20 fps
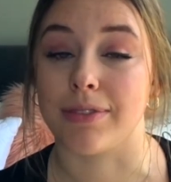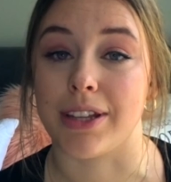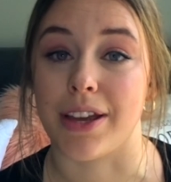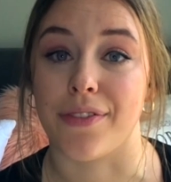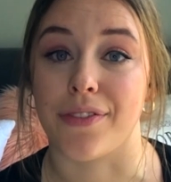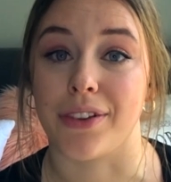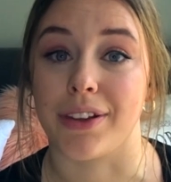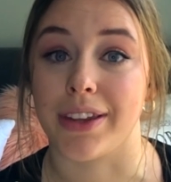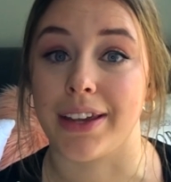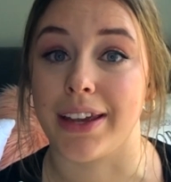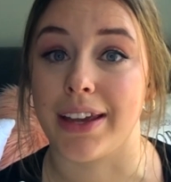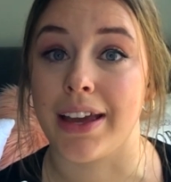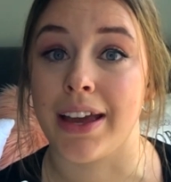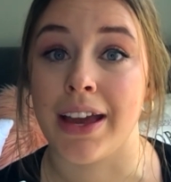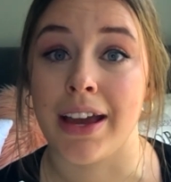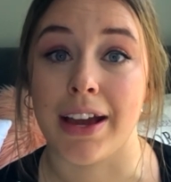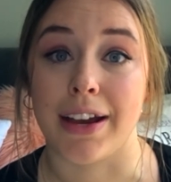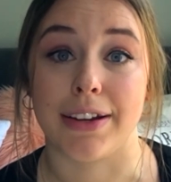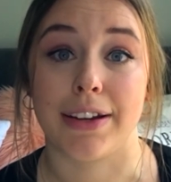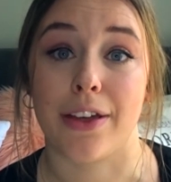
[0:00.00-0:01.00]
Definitely
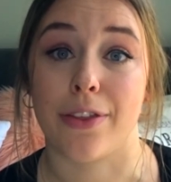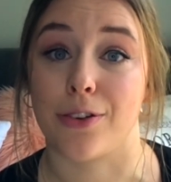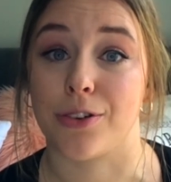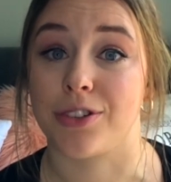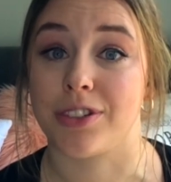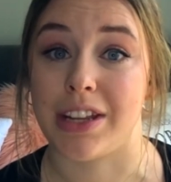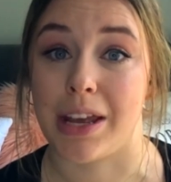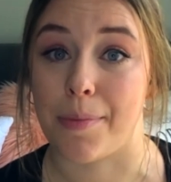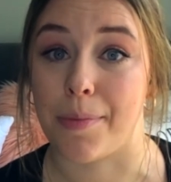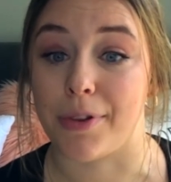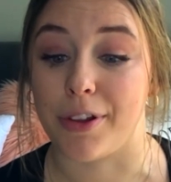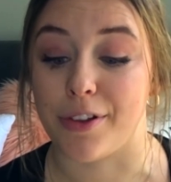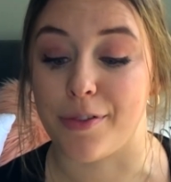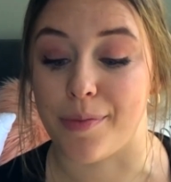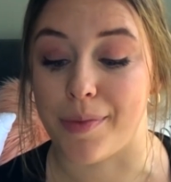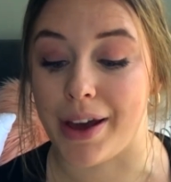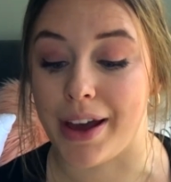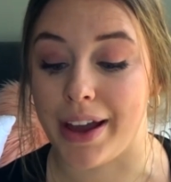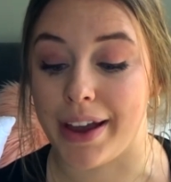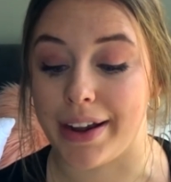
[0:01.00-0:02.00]
another staple
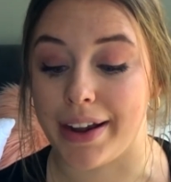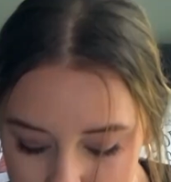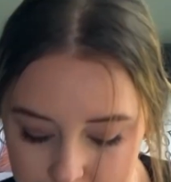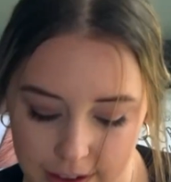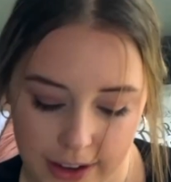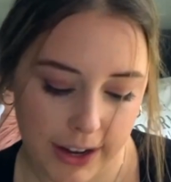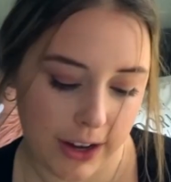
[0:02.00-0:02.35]
of mine.